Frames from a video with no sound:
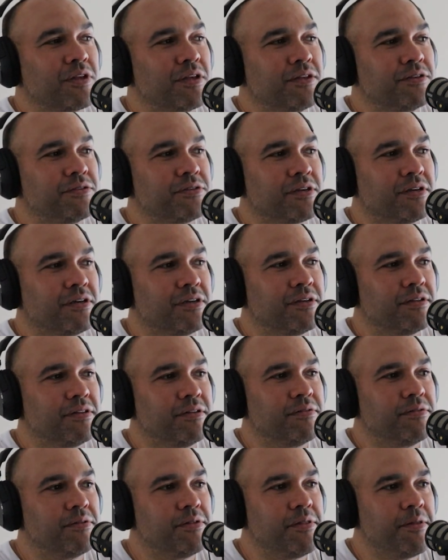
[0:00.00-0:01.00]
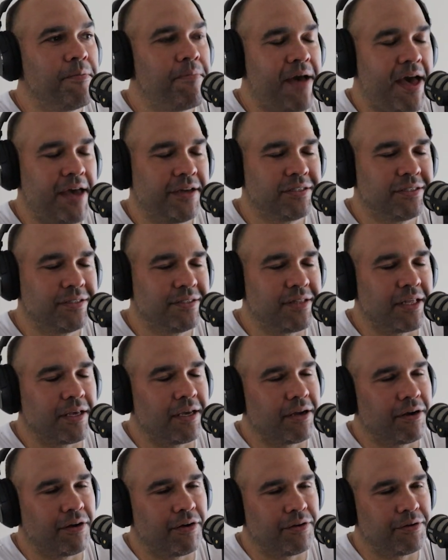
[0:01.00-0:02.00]
So the passion's
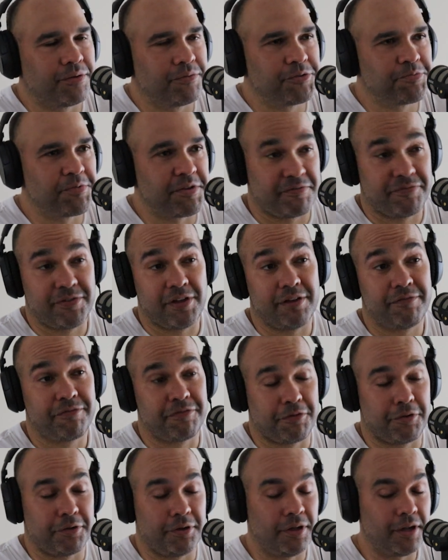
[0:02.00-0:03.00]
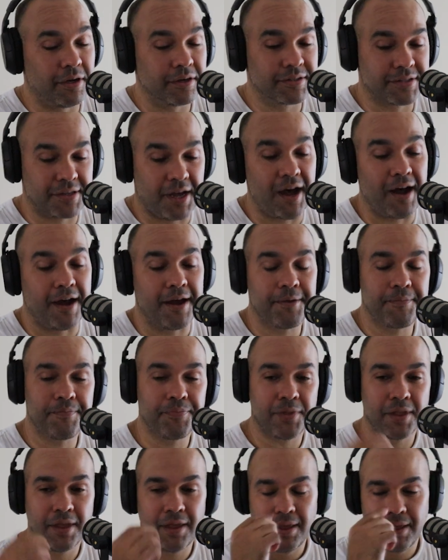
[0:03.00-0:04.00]
there and it's been there for a long time.
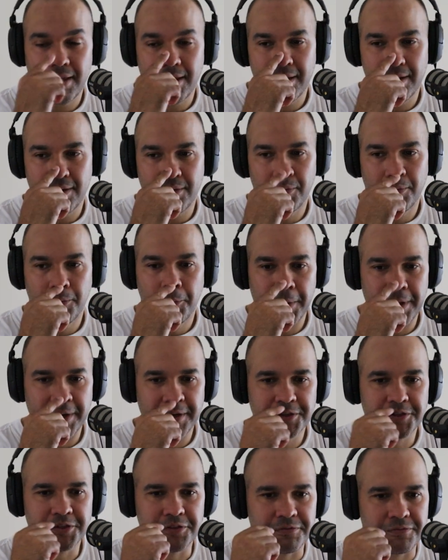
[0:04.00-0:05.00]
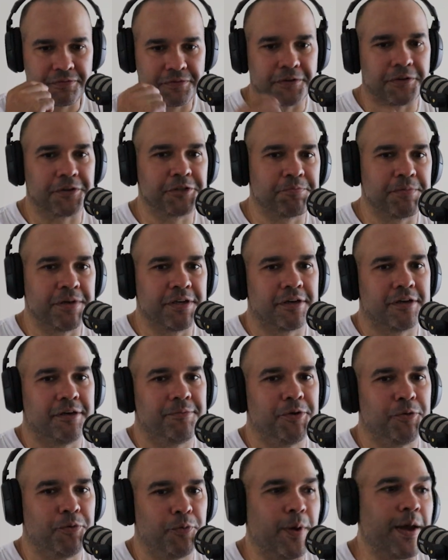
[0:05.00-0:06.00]
When did you first become
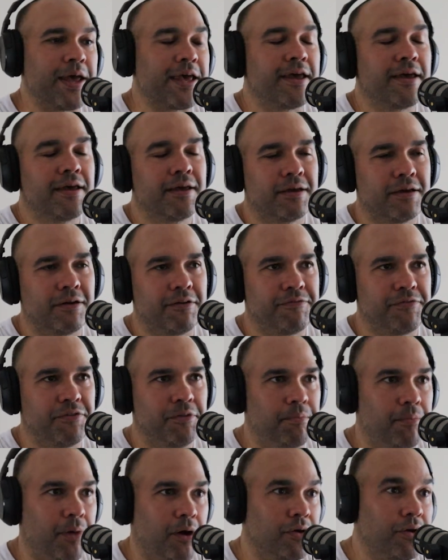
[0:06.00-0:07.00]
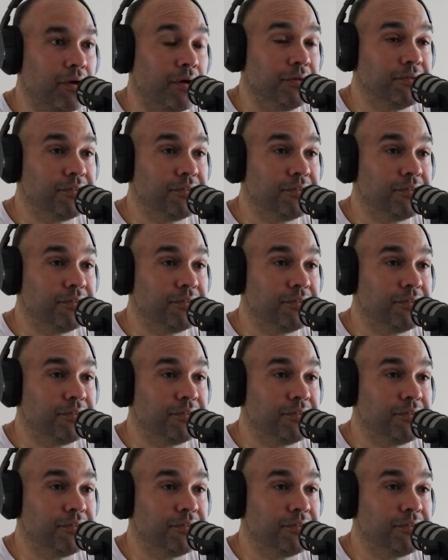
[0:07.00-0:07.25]
aware of the Mongol